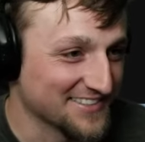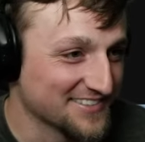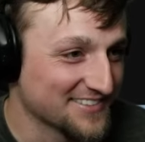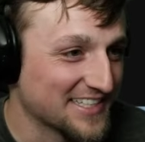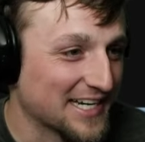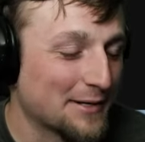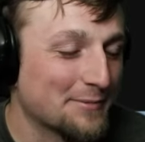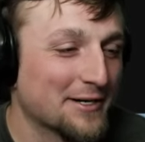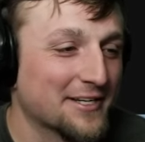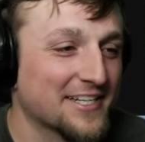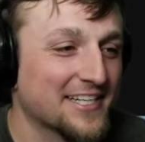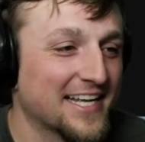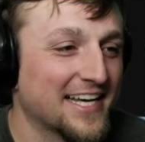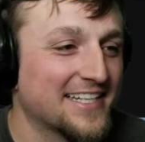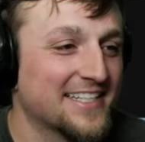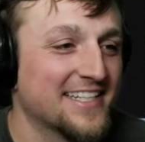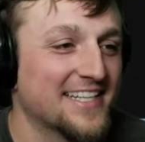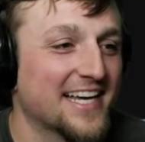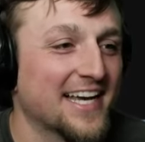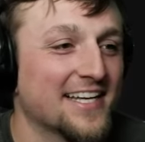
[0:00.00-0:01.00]
How about an
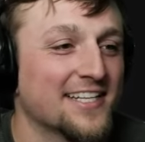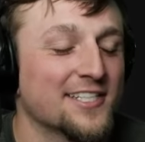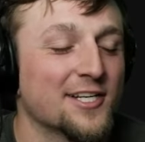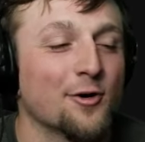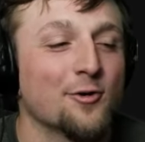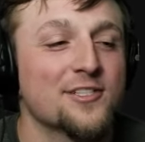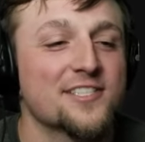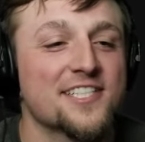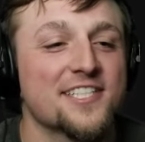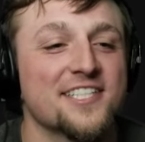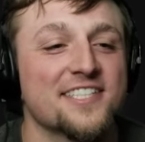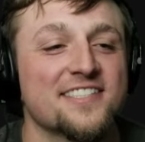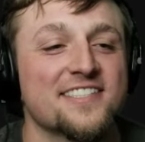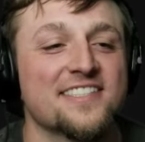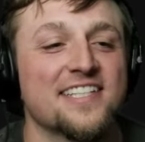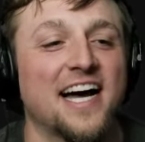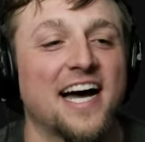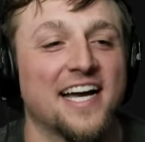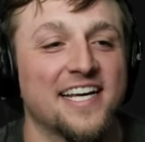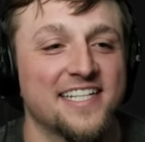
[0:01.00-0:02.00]
NDA? No one's gonna
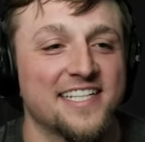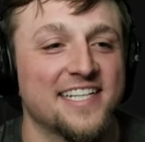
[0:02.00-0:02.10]
sign